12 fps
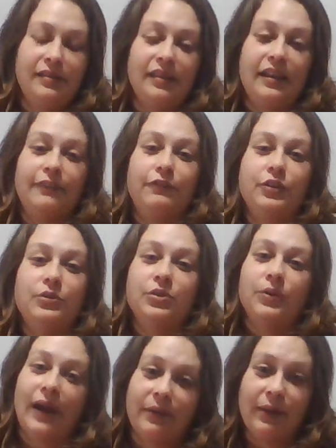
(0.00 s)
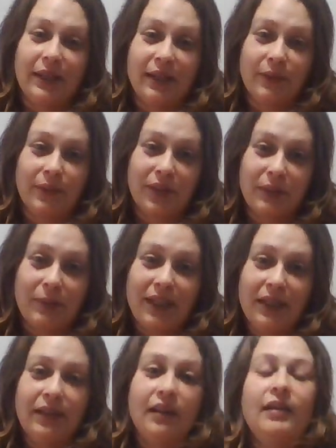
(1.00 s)
if you do a reading with
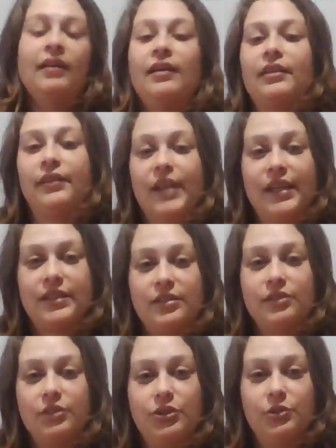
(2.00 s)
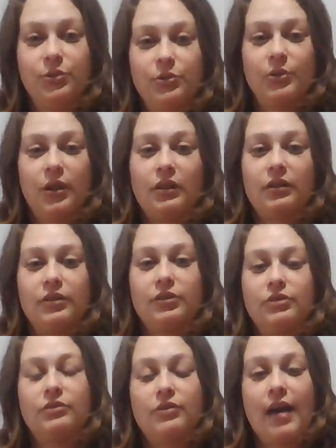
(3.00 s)
me, that you
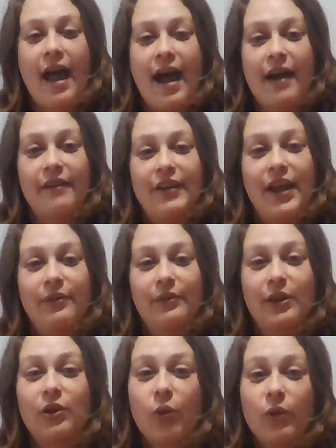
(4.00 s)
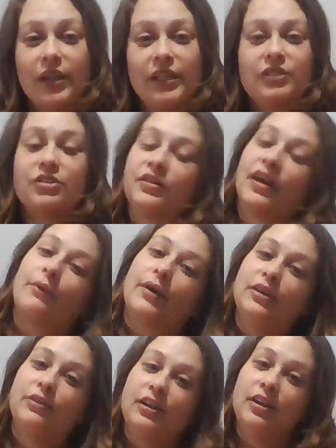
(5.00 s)
have a recording so that way
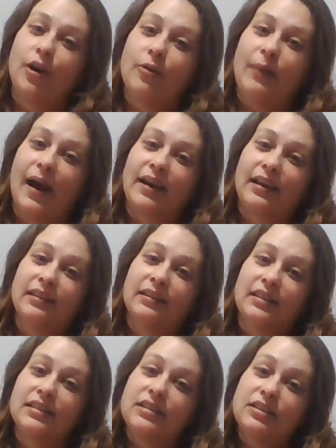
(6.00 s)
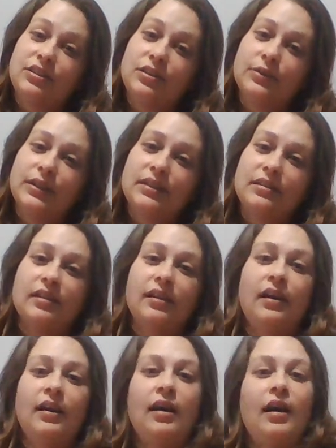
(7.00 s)
you can go back and listen to it.
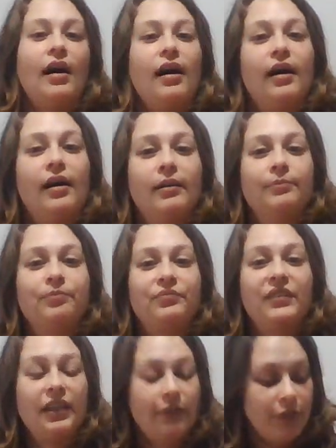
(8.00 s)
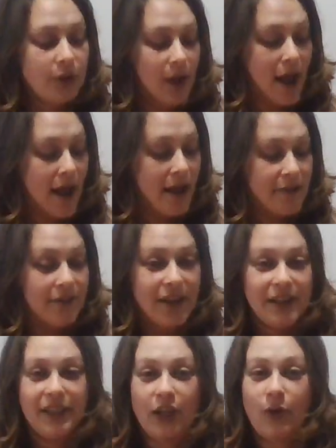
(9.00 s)
If you have
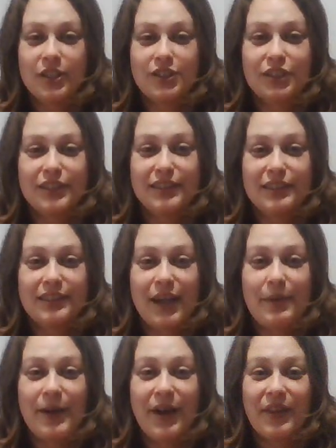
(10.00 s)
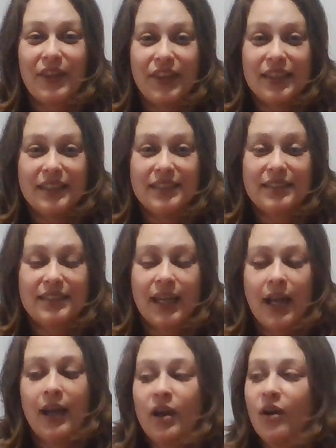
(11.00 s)
any questions about this
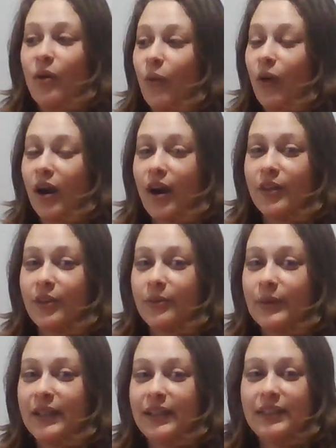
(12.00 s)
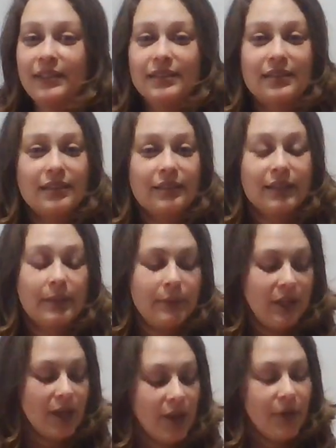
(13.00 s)
or other readings, let me
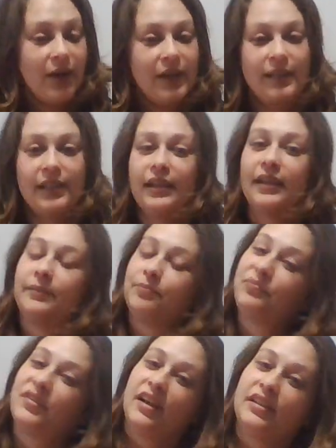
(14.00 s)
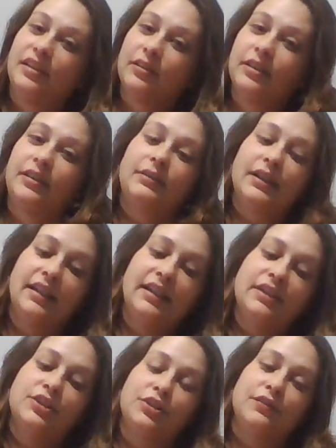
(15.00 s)
know. Again, a yearly reading
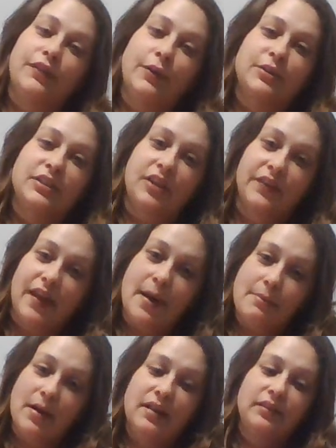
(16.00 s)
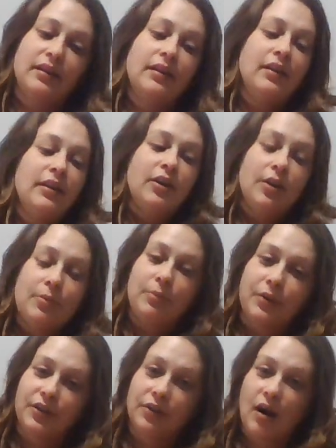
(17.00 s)
is you'll focus on that month.
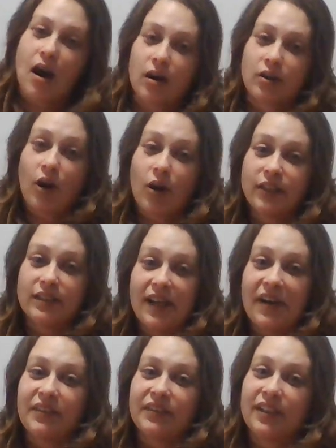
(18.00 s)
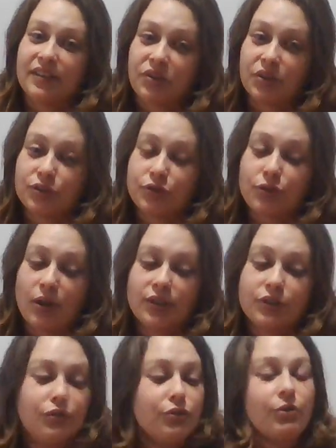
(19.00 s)
Put a card down that you're drawn
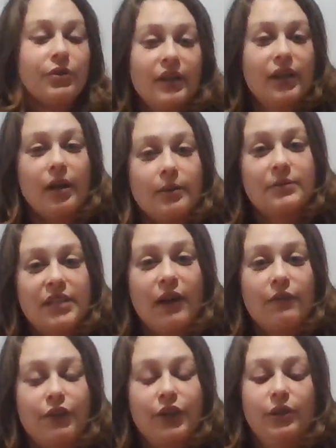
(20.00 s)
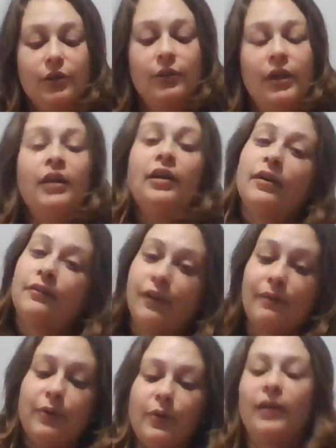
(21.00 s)
to or that comes out for you.
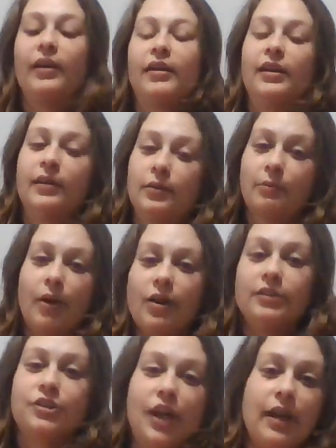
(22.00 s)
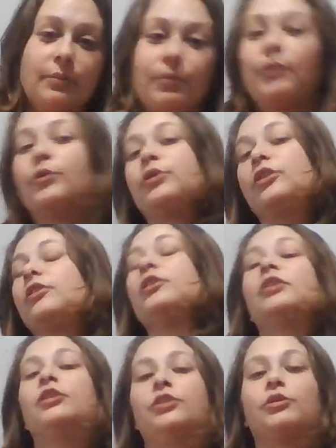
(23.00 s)
February, March, April,
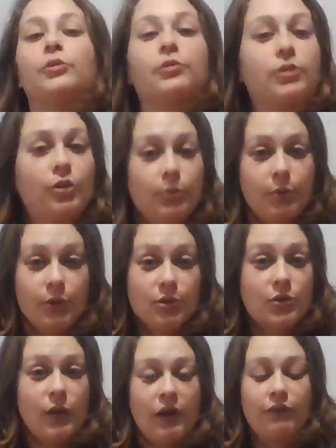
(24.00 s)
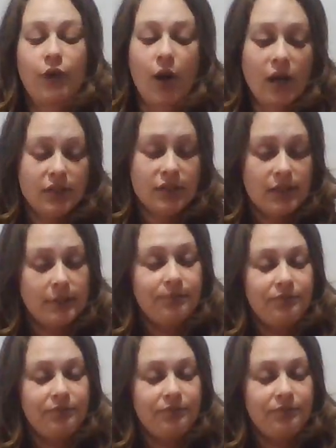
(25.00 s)
you'll pull 12 cards,